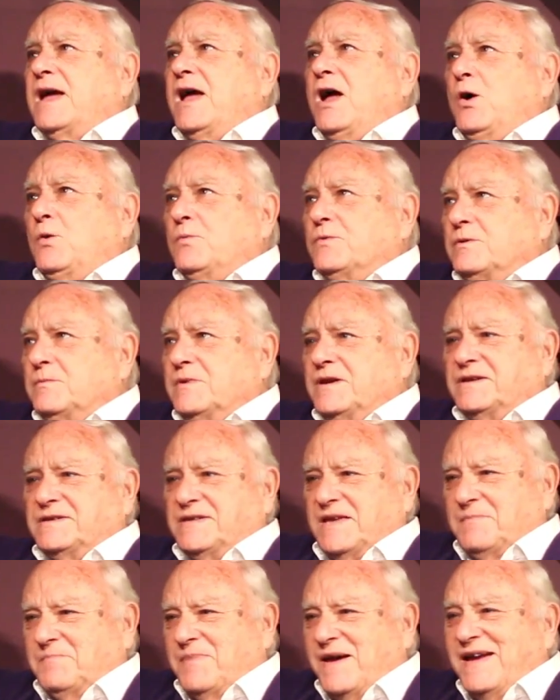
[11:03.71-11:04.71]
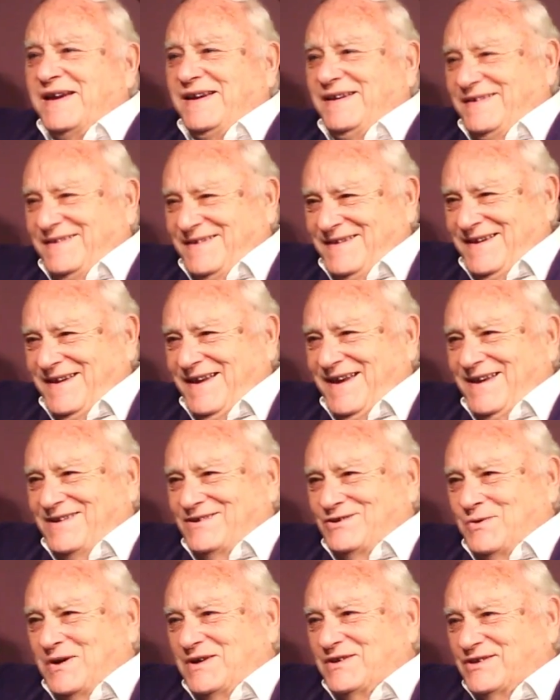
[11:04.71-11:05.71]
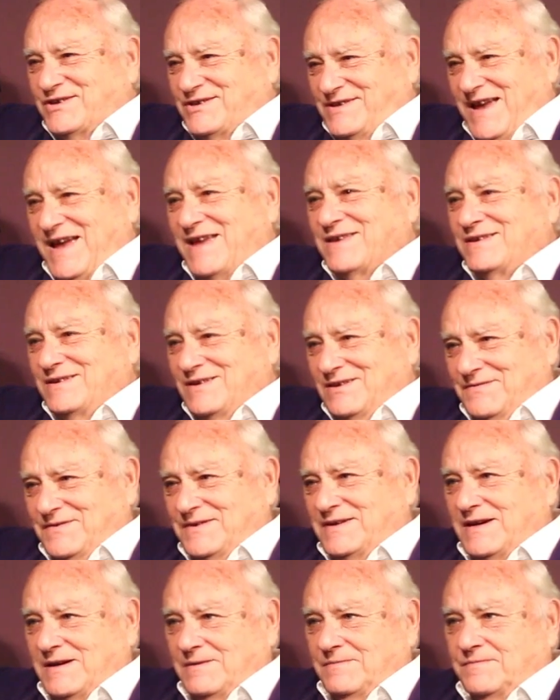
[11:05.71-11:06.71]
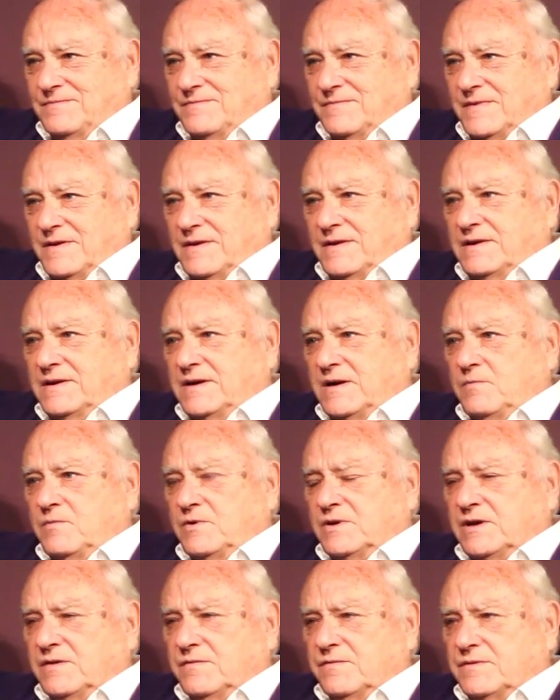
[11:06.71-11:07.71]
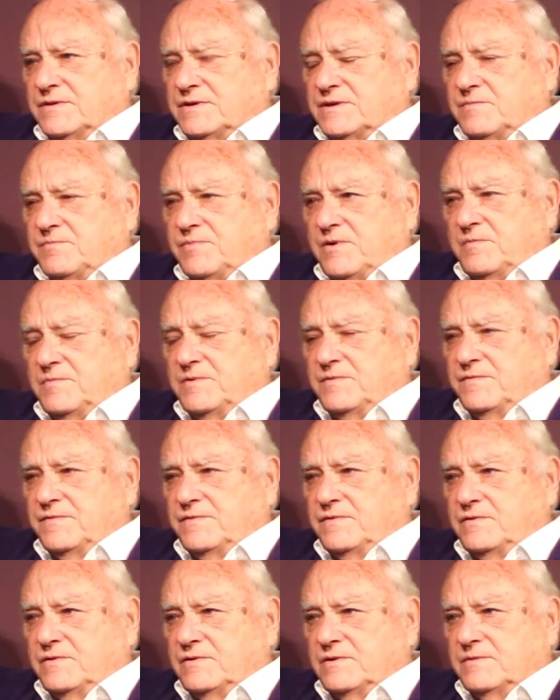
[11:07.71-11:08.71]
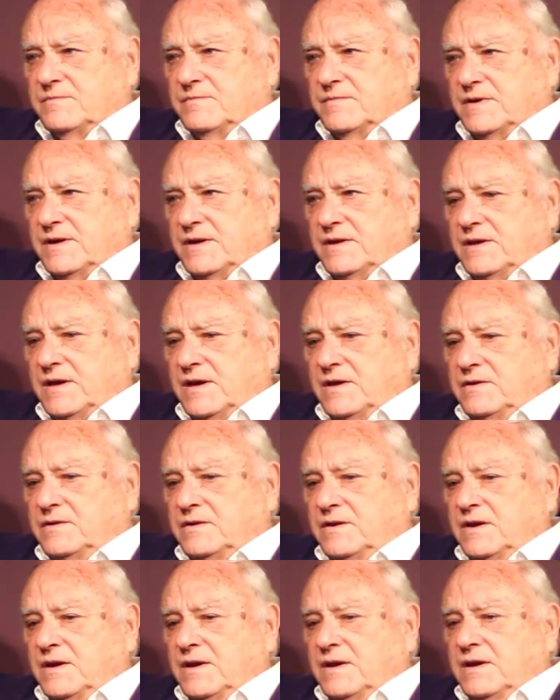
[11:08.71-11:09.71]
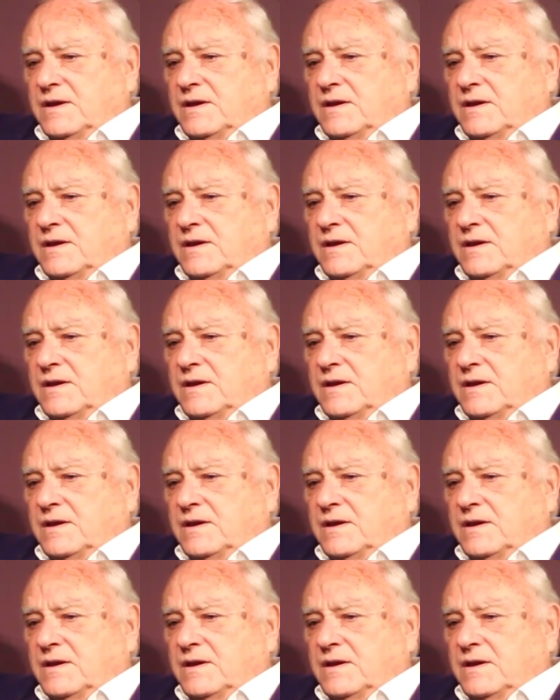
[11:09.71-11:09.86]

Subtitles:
help them ease their pain and to understand and overcome whatever is the problem for them. And